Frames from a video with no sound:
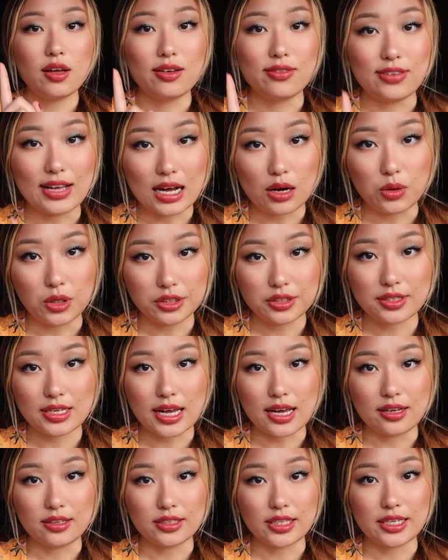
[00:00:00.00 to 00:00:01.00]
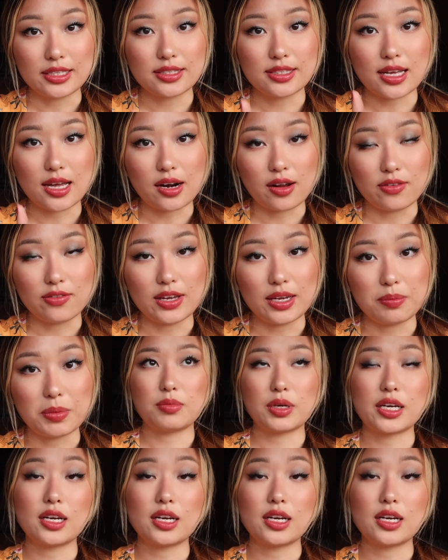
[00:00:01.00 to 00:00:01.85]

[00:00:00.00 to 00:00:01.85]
vowel sound instead of it,